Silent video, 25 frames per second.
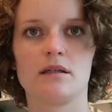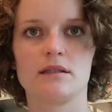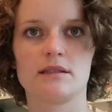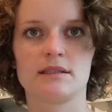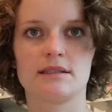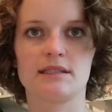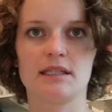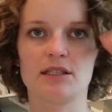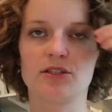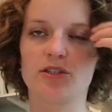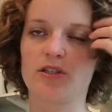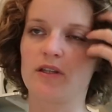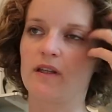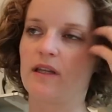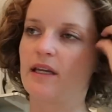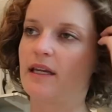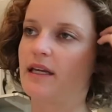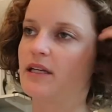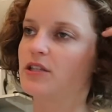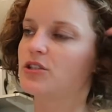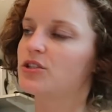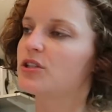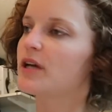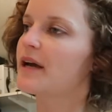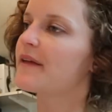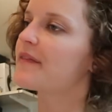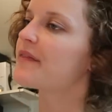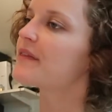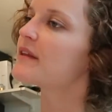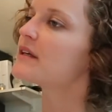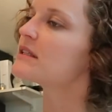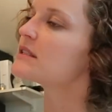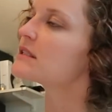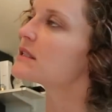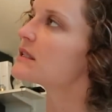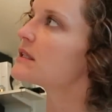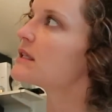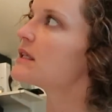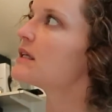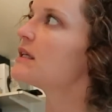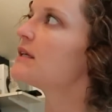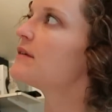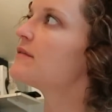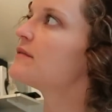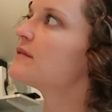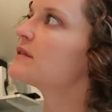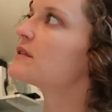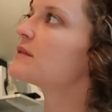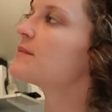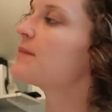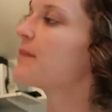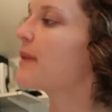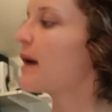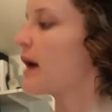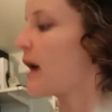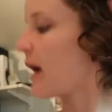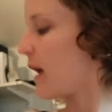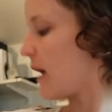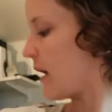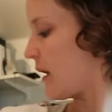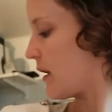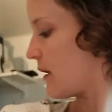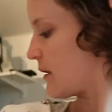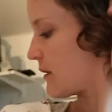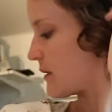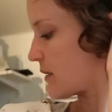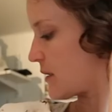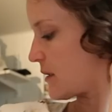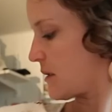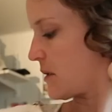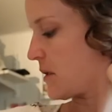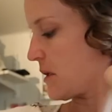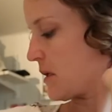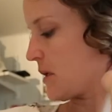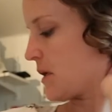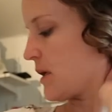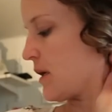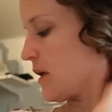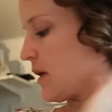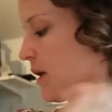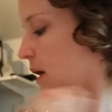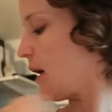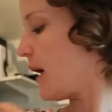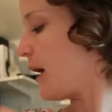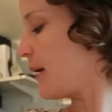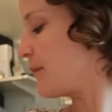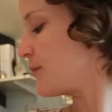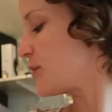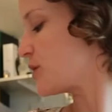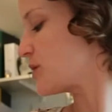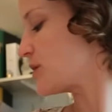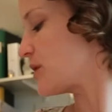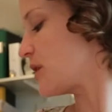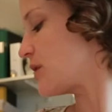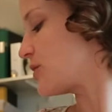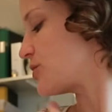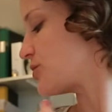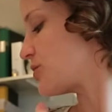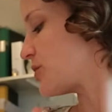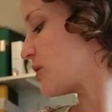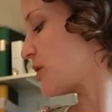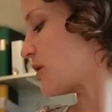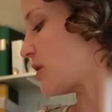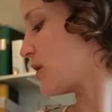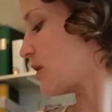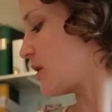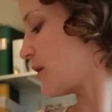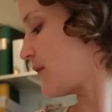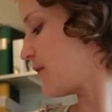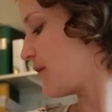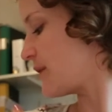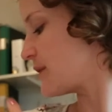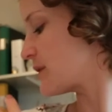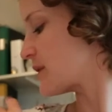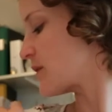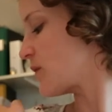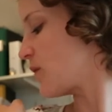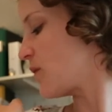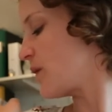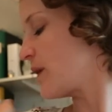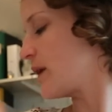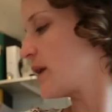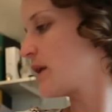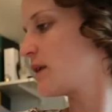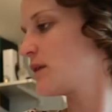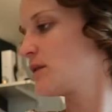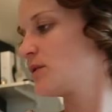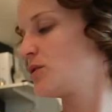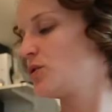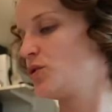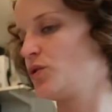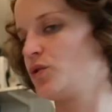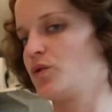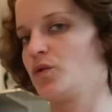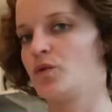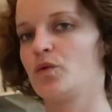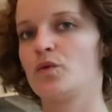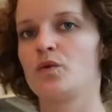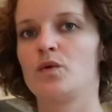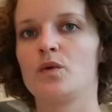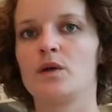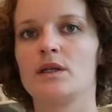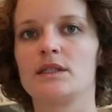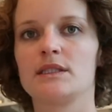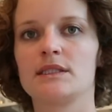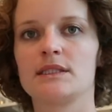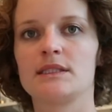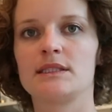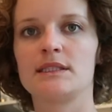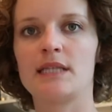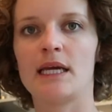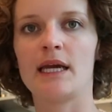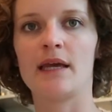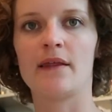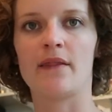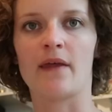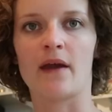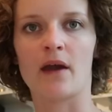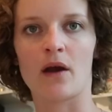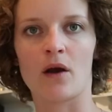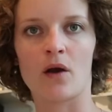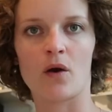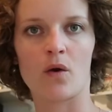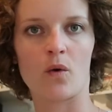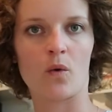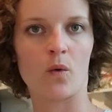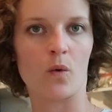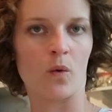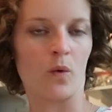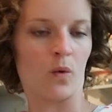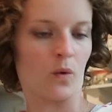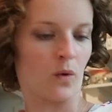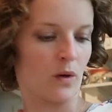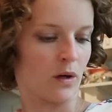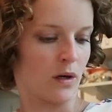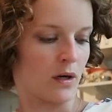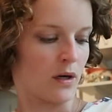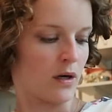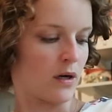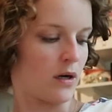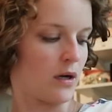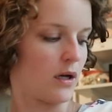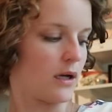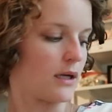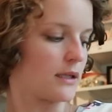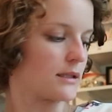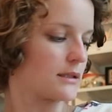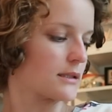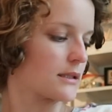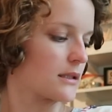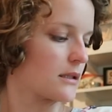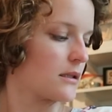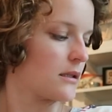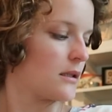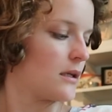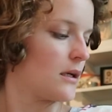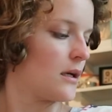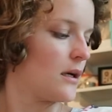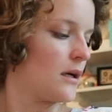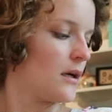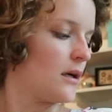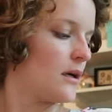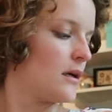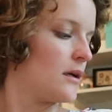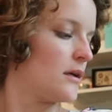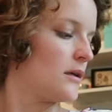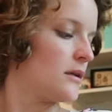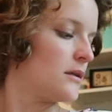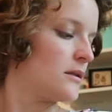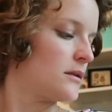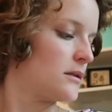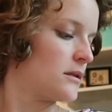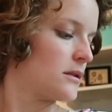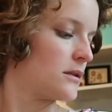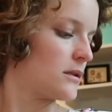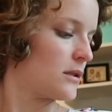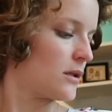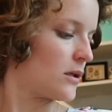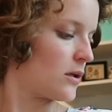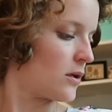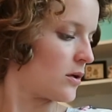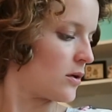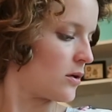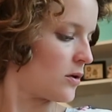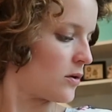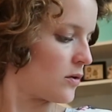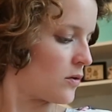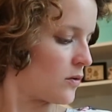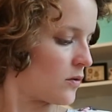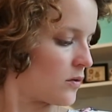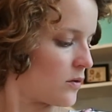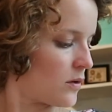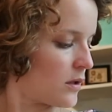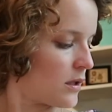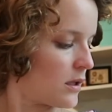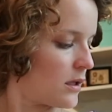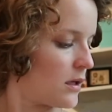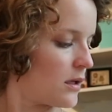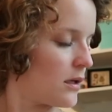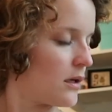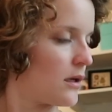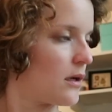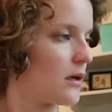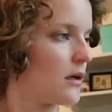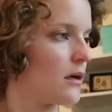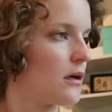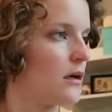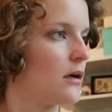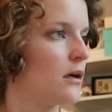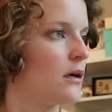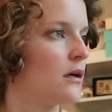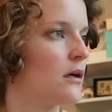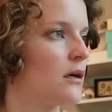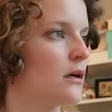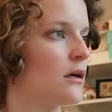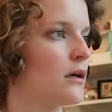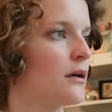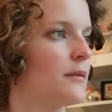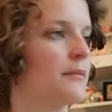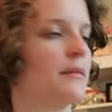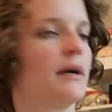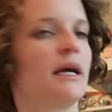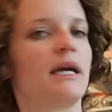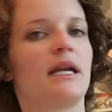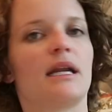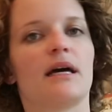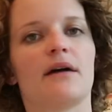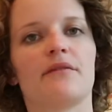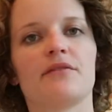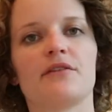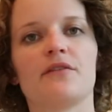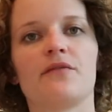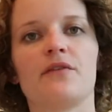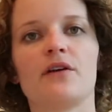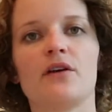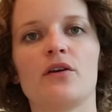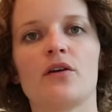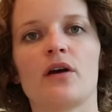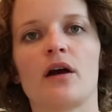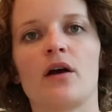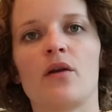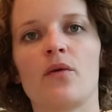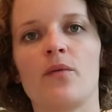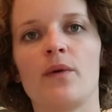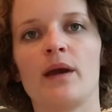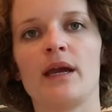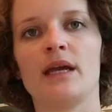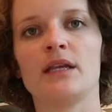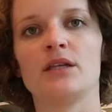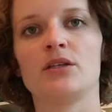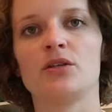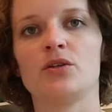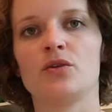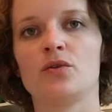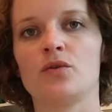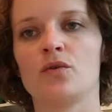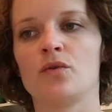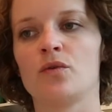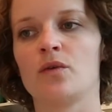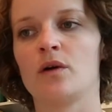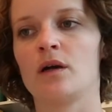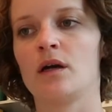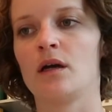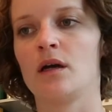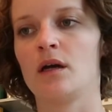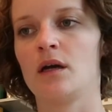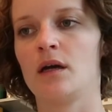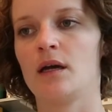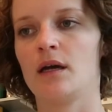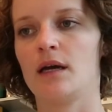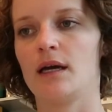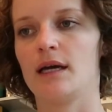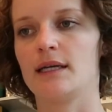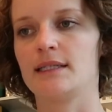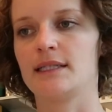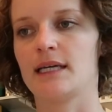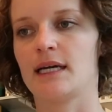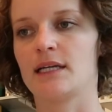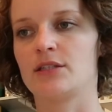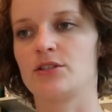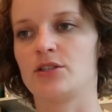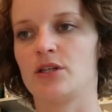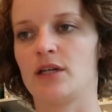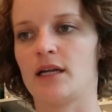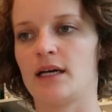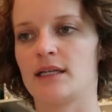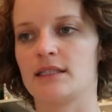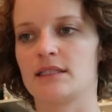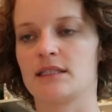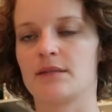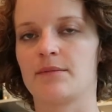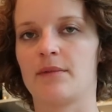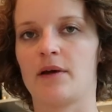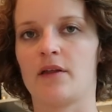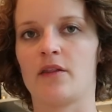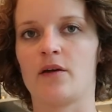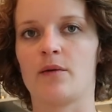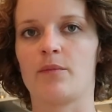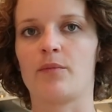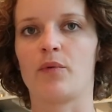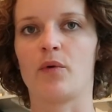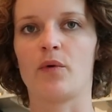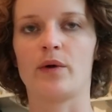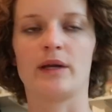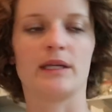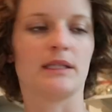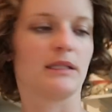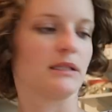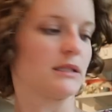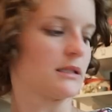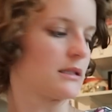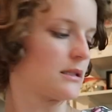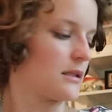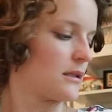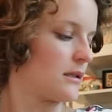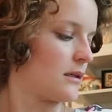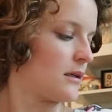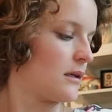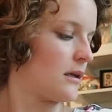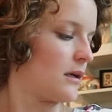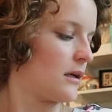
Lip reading: stitch in the ditch at the sleeves, but I'm just not sure if it's going to stay there or not. So I might have to figure out a way to attach it at some other points.